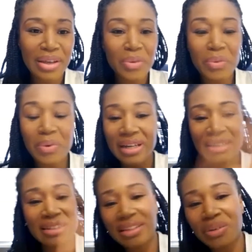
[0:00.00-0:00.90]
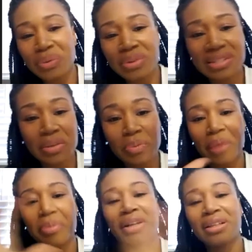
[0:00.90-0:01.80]
when it was still
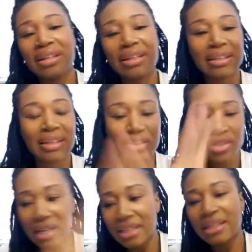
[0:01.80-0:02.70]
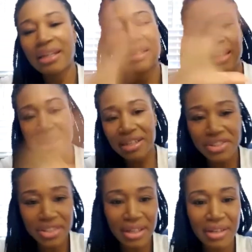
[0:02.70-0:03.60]
primarily in China and
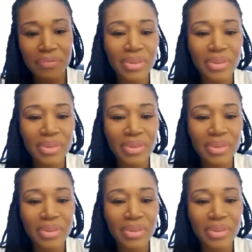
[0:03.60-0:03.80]
Asia.